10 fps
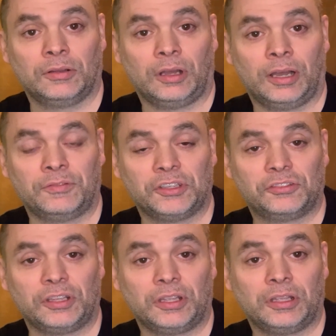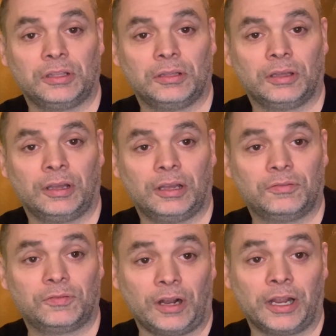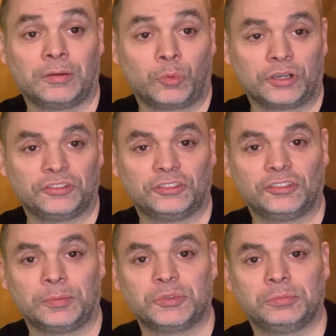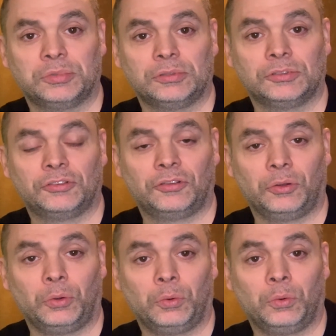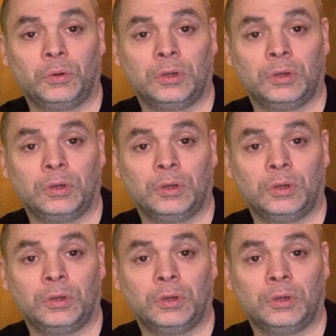Obviously, fry are more susceptible to